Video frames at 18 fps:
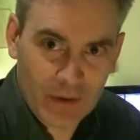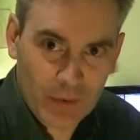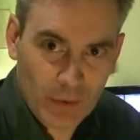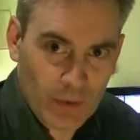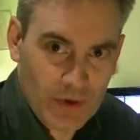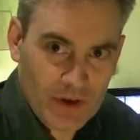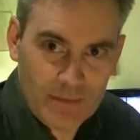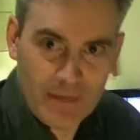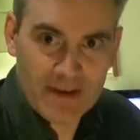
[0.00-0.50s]
They're
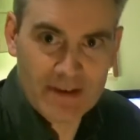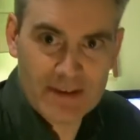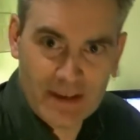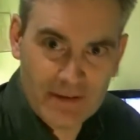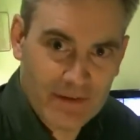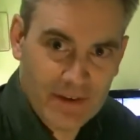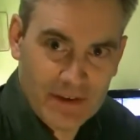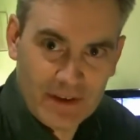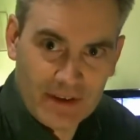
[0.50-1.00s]
always immensely
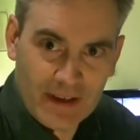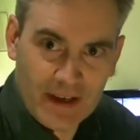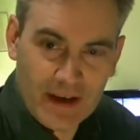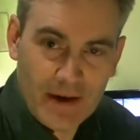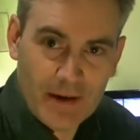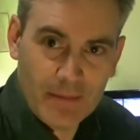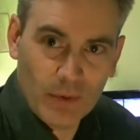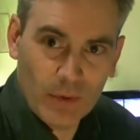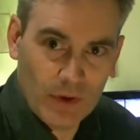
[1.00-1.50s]
physically
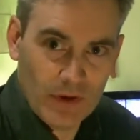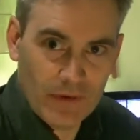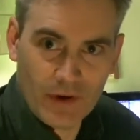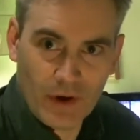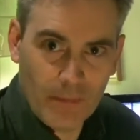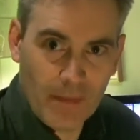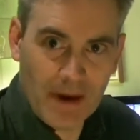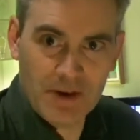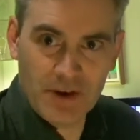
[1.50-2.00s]
able. They've
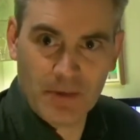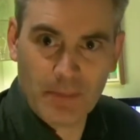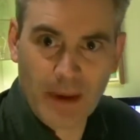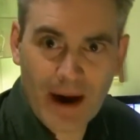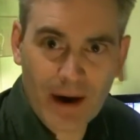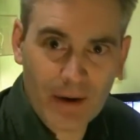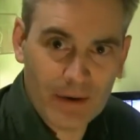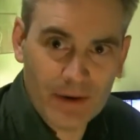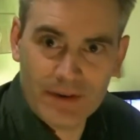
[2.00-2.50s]
got magic
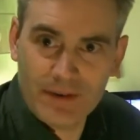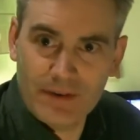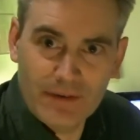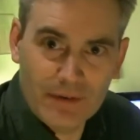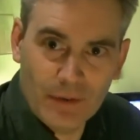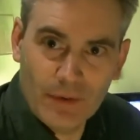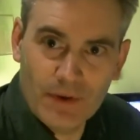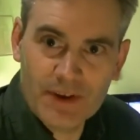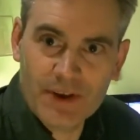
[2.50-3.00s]
powers
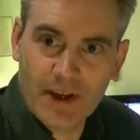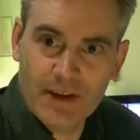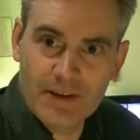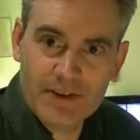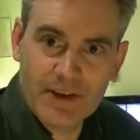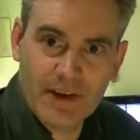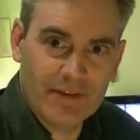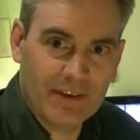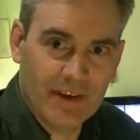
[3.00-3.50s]
and all this kind of
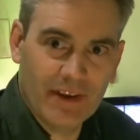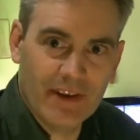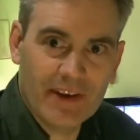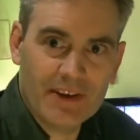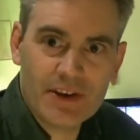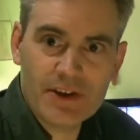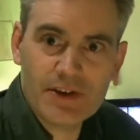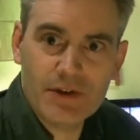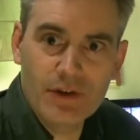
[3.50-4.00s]
stuff. You know, they're
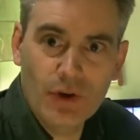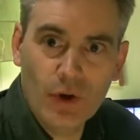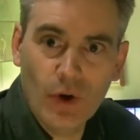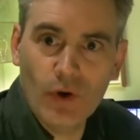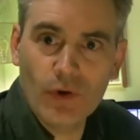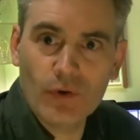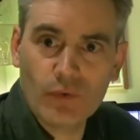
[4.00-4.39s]
just not